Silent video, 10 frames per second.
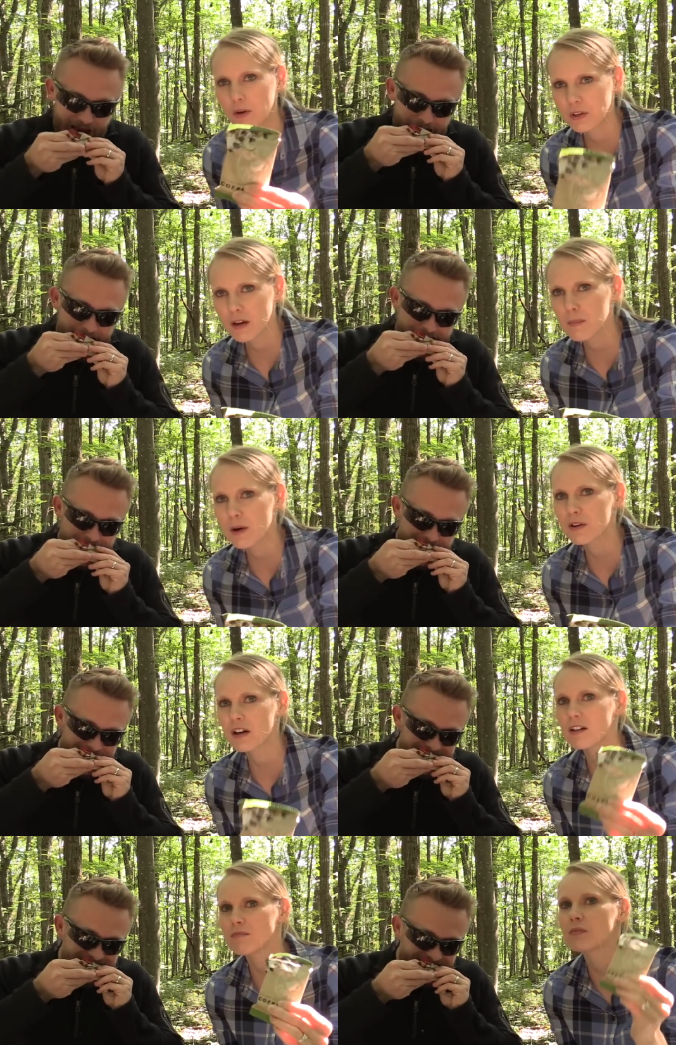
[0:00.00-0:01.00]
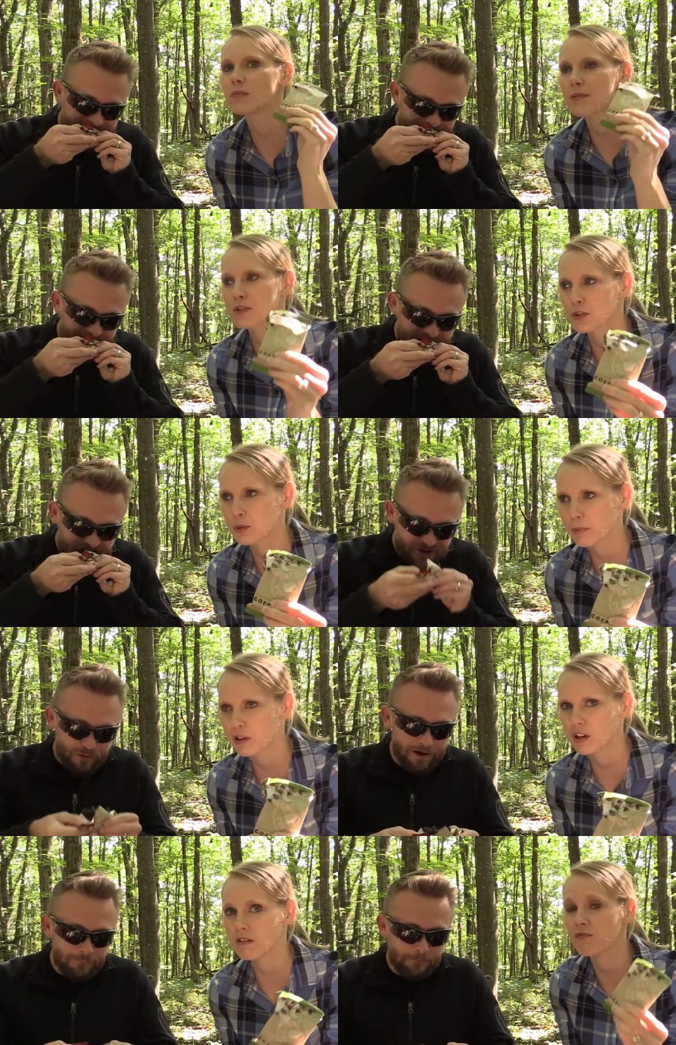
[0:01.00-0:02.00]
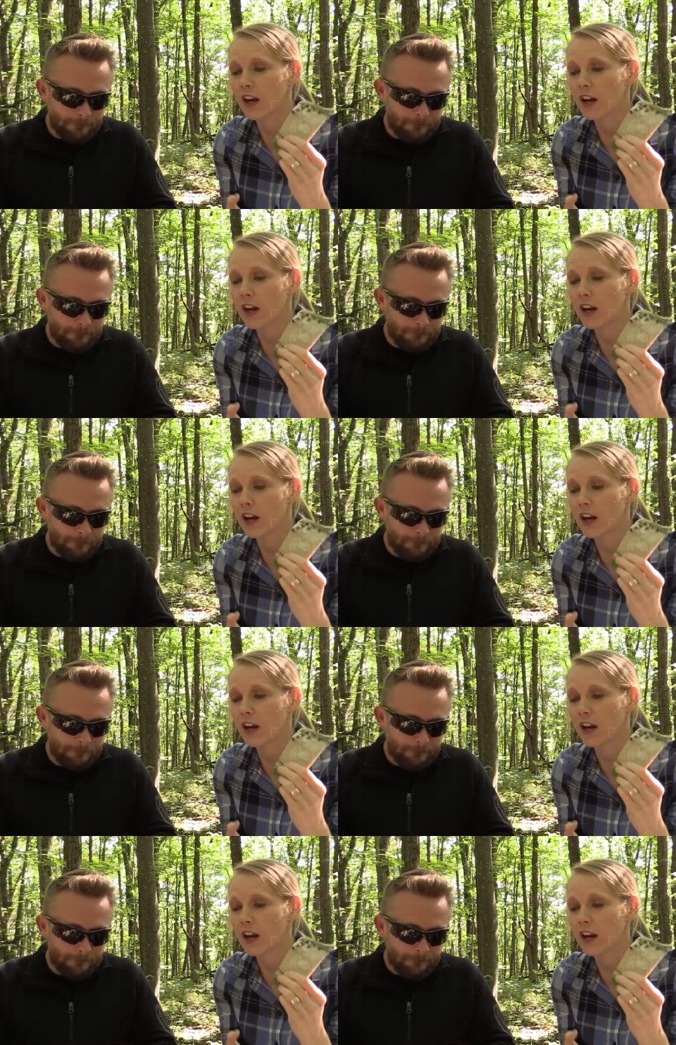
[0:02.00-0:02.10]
Speaker 1: Coconut mocha, super good,